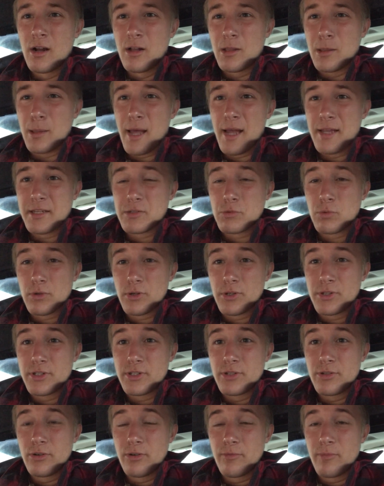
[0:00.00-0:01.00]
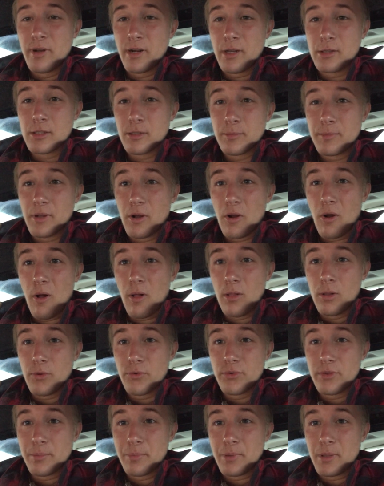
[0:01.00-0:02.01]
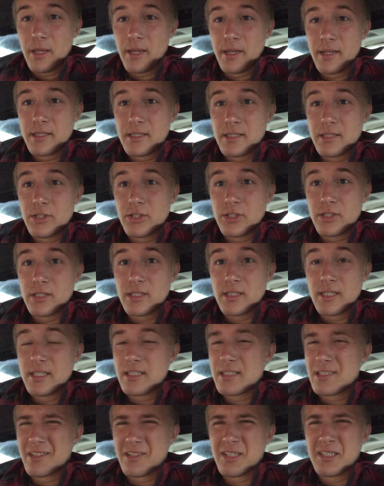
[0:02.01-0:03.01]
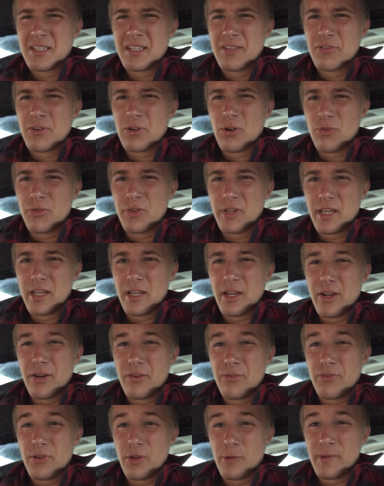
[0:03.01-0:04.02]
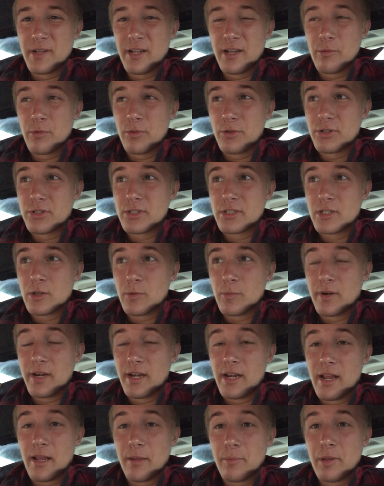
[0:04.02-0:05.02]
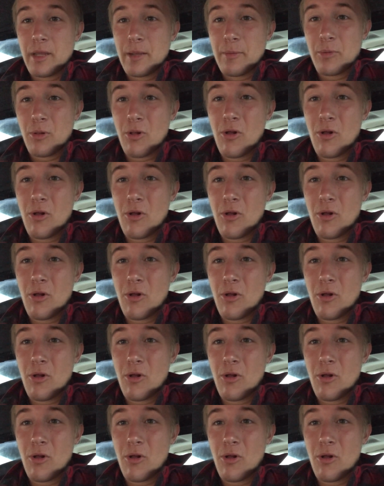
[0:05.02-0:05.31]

last one or two have been a little bit all over the place. Just it's difficult to get good filming in when there's so many dang people